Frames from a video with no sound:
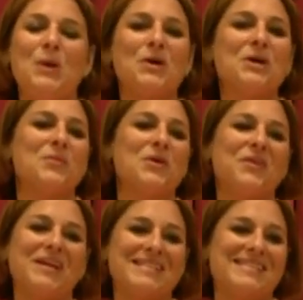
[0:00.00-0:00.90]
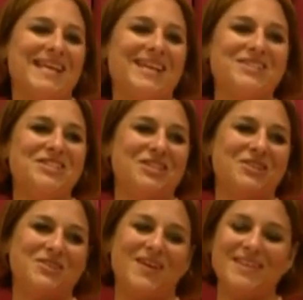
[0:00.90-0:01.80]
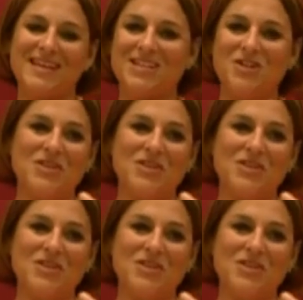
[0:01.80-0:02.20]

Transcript: we're, we're going to send you on, like, you know,